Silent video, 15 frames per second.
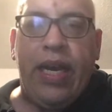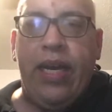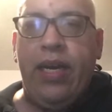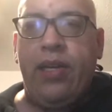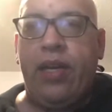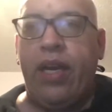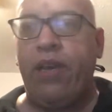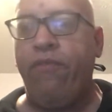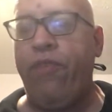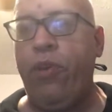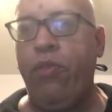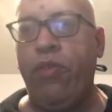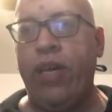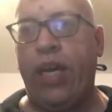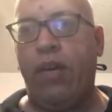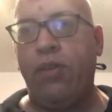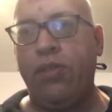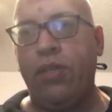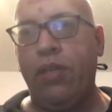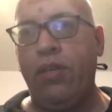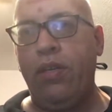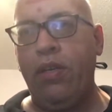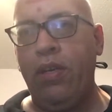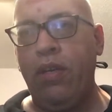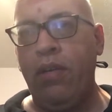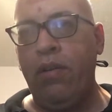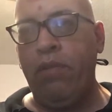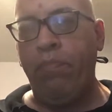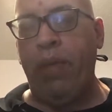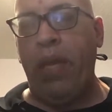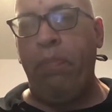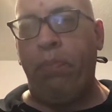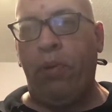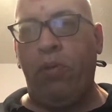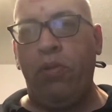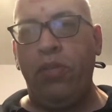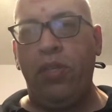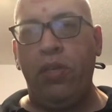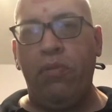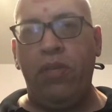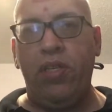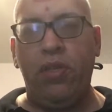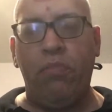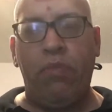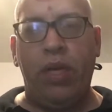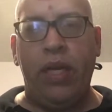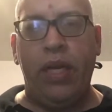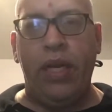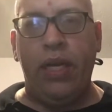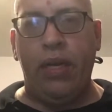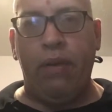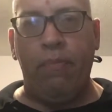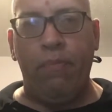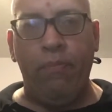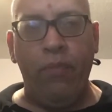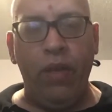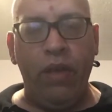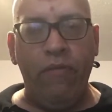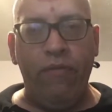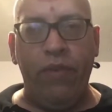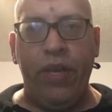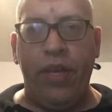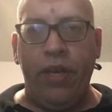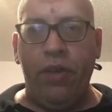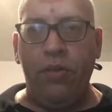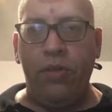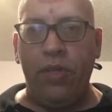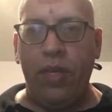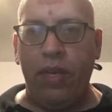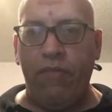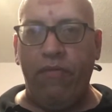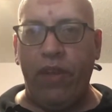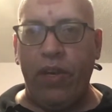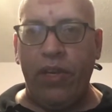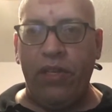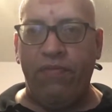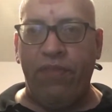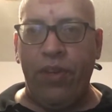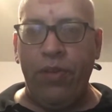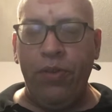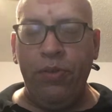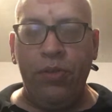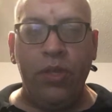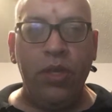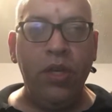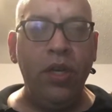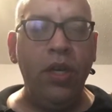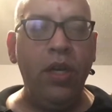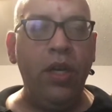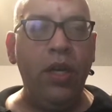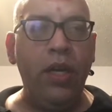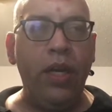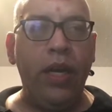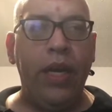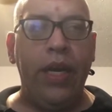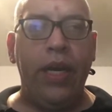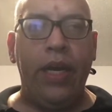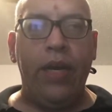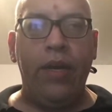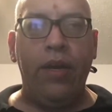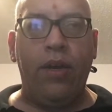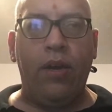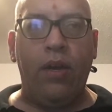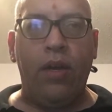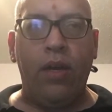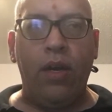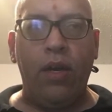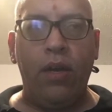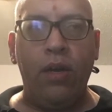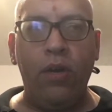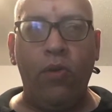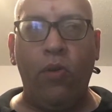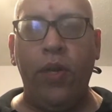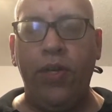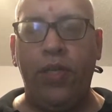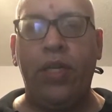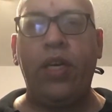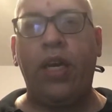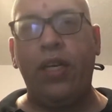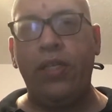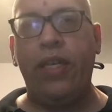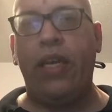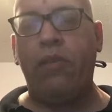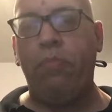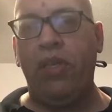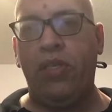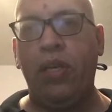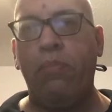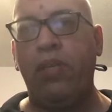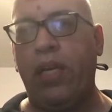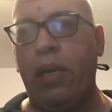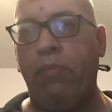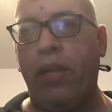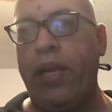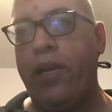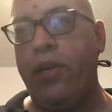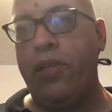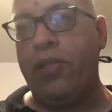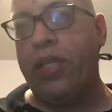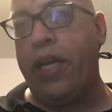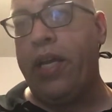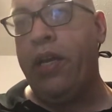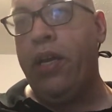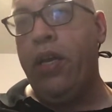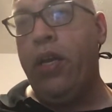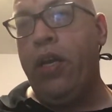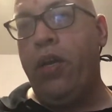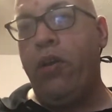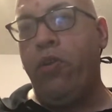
added like a few thousand people to my videos and various views, and are going to contact me sometime later and say,